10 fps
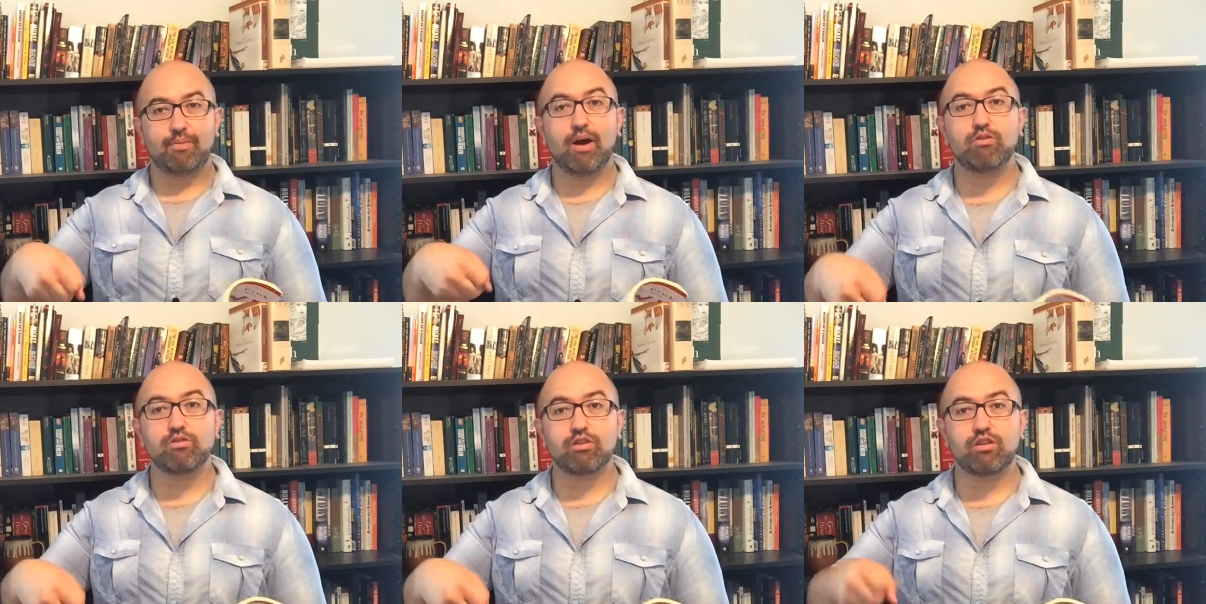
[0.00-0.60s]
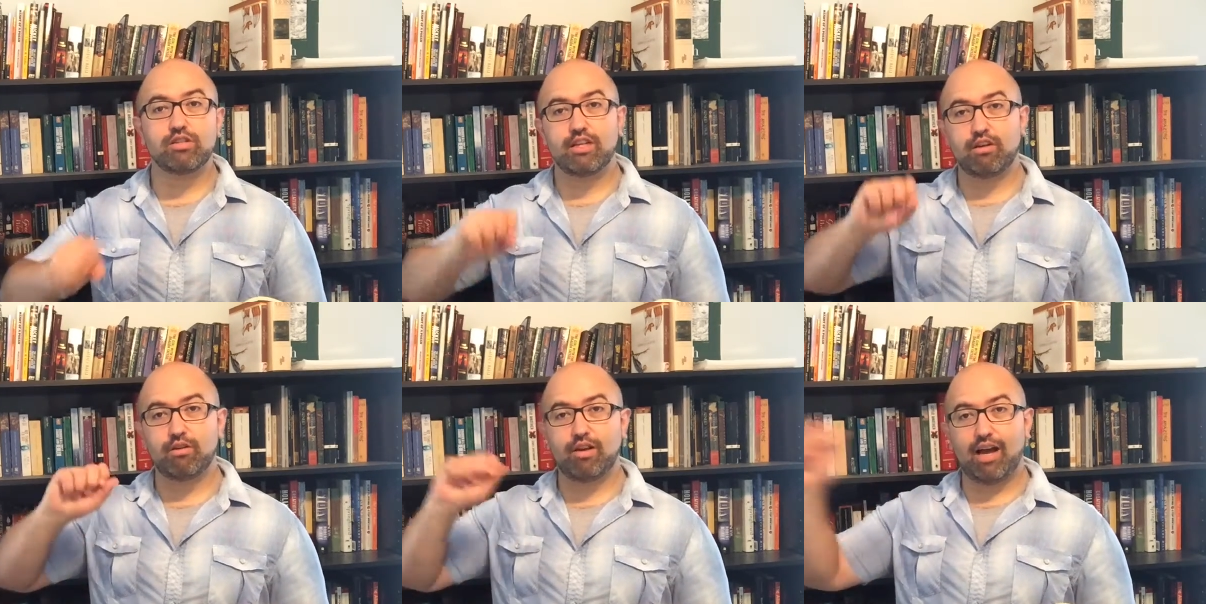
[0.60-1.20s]
posters and
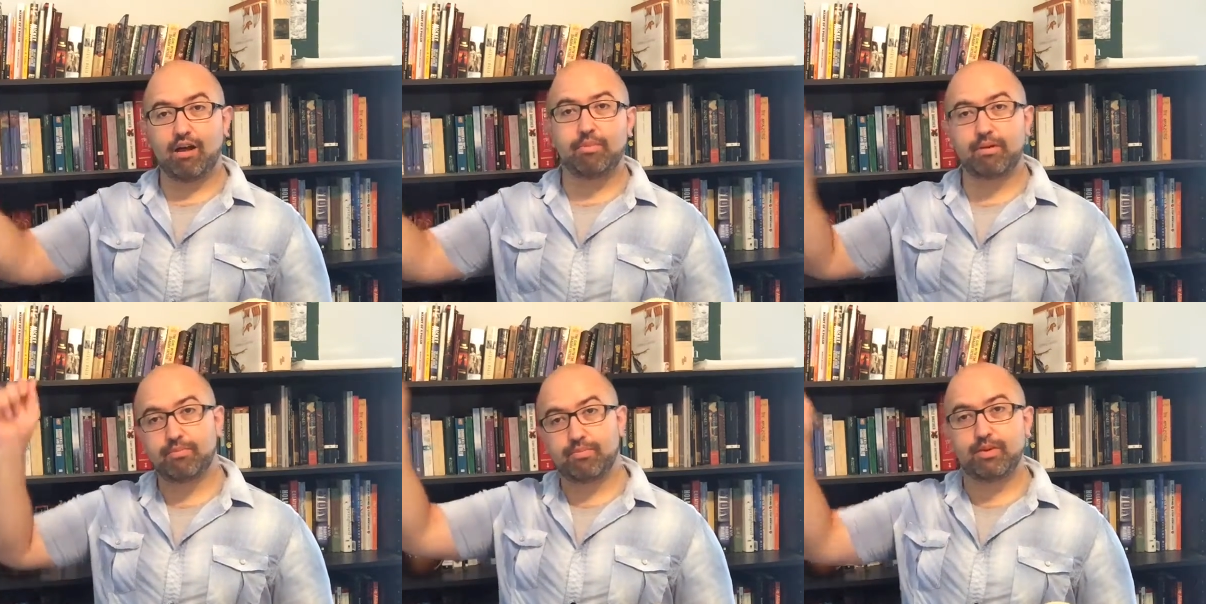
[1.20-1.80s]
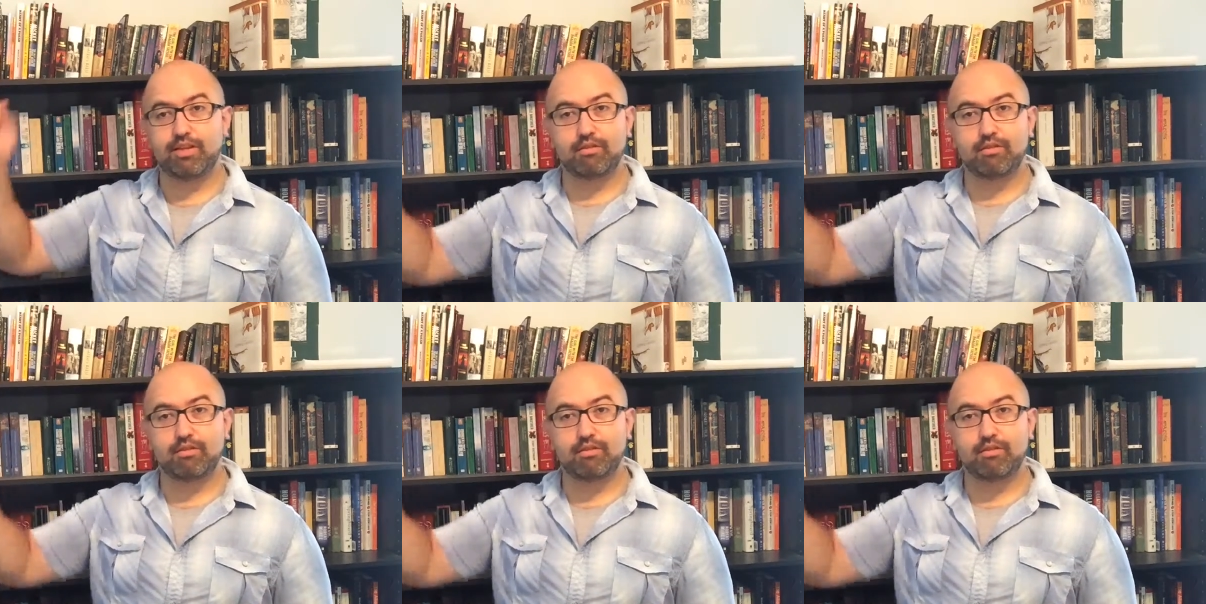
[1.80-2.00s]
you're helping put,